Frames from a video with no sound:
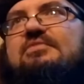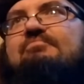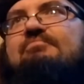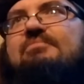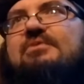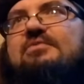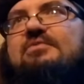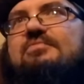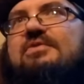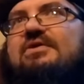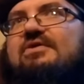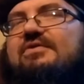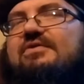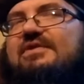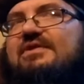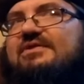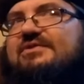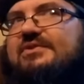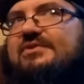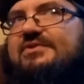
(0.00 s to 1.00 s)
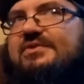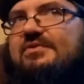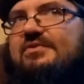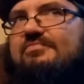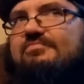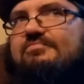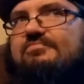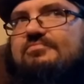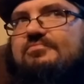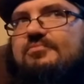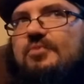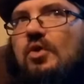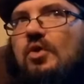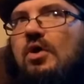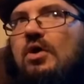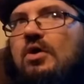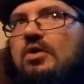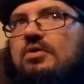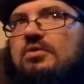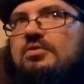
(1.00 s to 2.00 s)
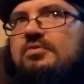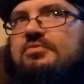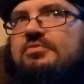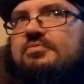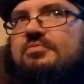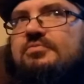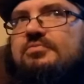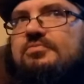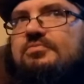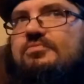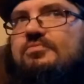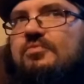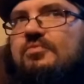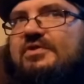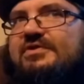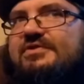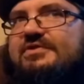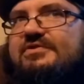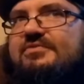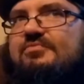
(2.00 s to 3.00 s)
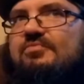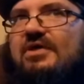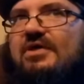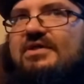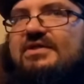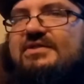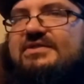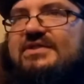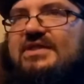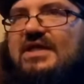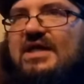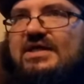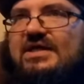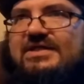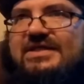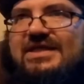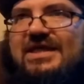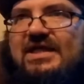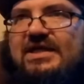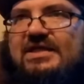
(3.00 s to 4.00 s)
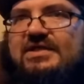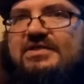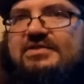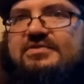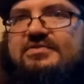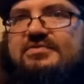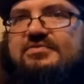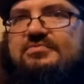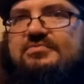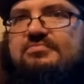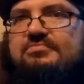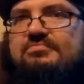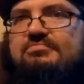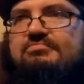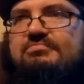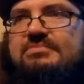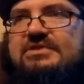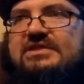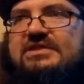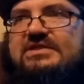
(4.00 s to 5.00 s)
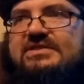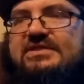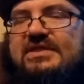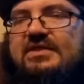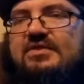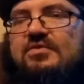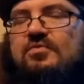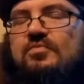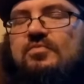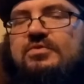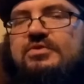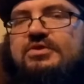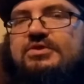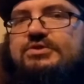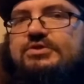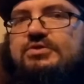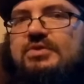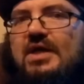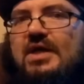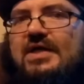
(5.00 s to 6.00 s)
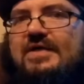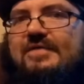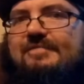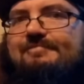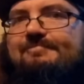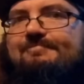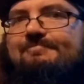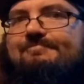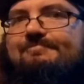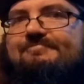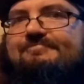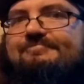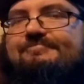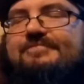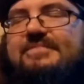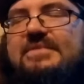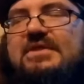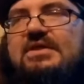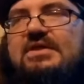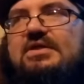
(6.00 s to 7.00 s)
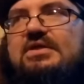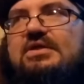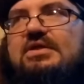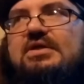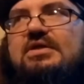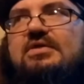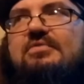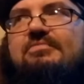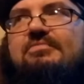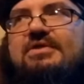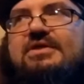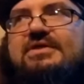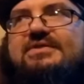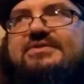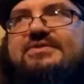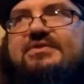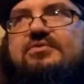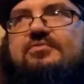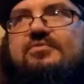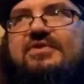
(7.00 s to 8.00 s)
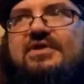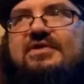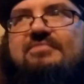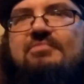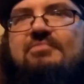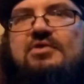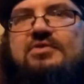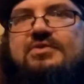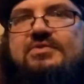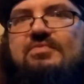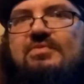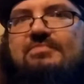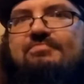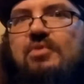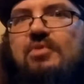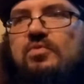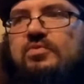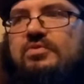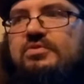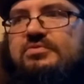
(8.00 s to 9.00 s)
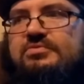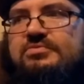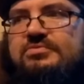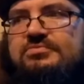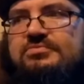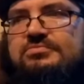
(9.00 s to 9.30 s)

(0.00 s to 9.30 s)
But really, that's just a long-winded way to say I can't because I don't want to try. Because do you think monks were born